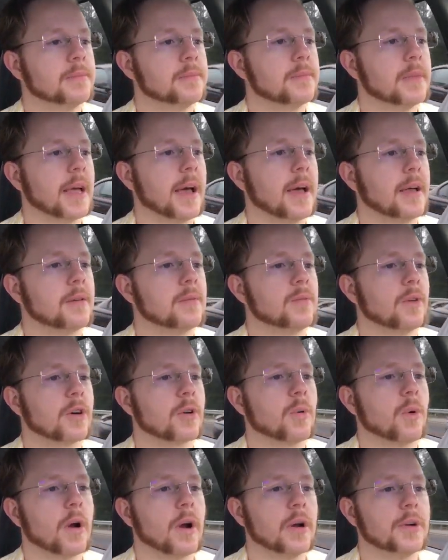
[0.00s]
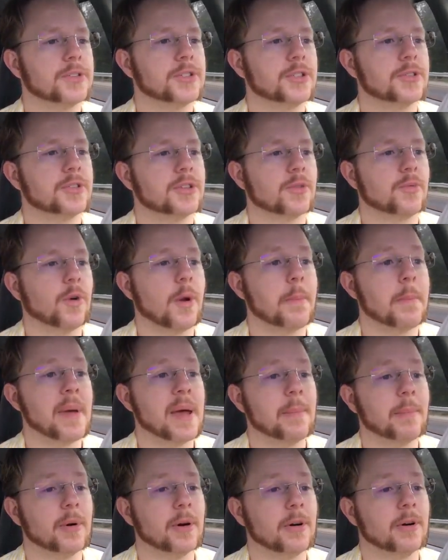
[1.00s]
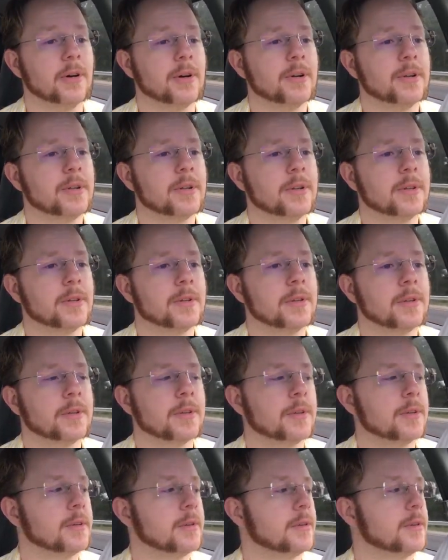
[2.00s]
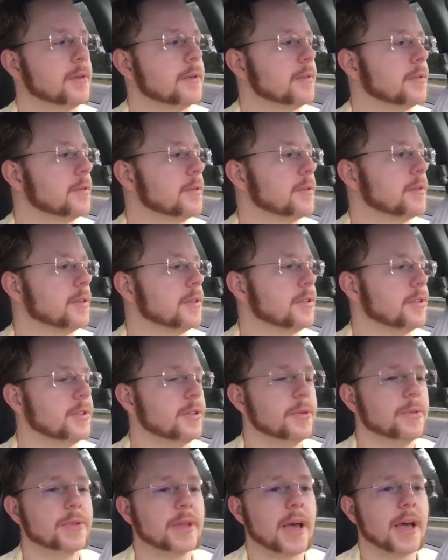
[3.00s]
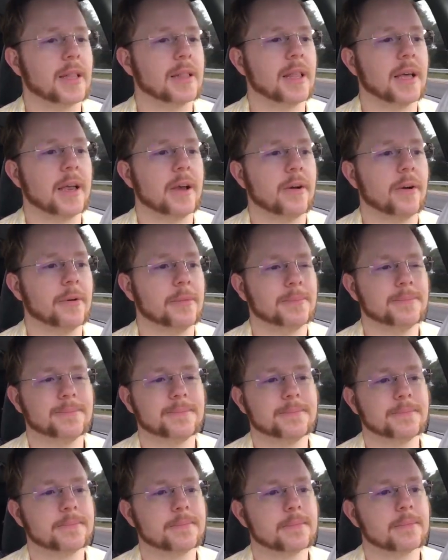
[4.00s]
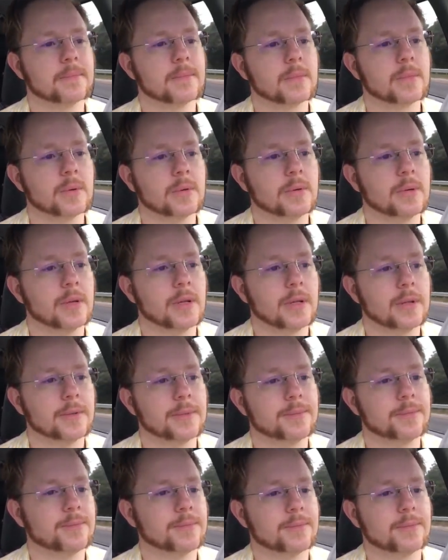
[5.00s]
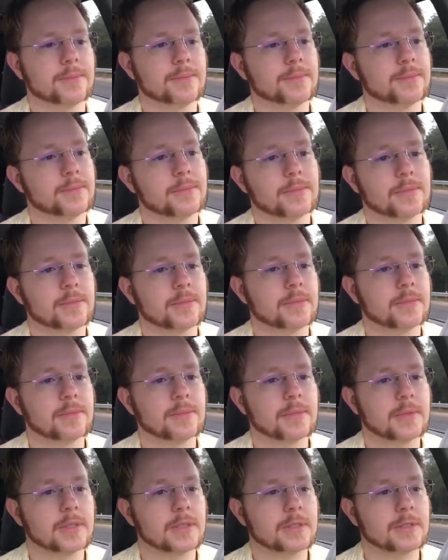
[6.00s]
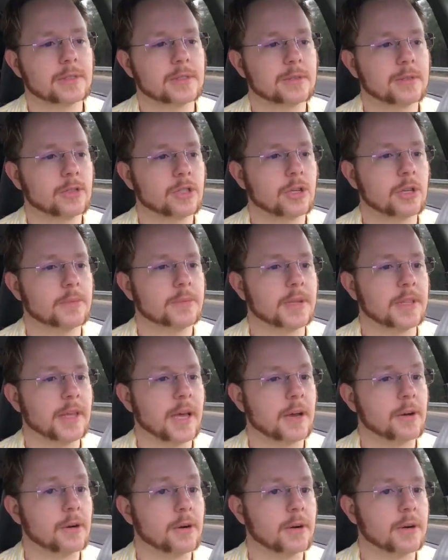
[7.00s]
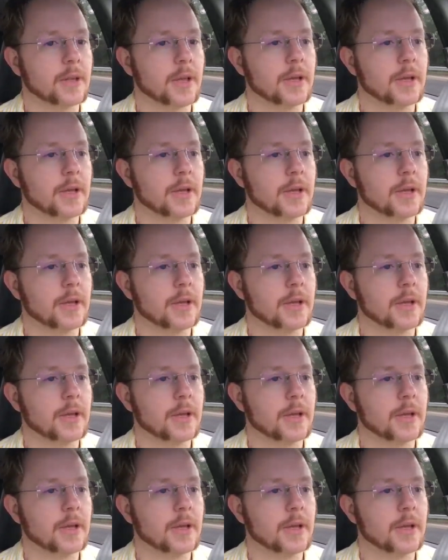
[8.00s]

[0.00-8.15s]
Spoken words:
That requires you to remember to do that later. It shouldn't be that hard,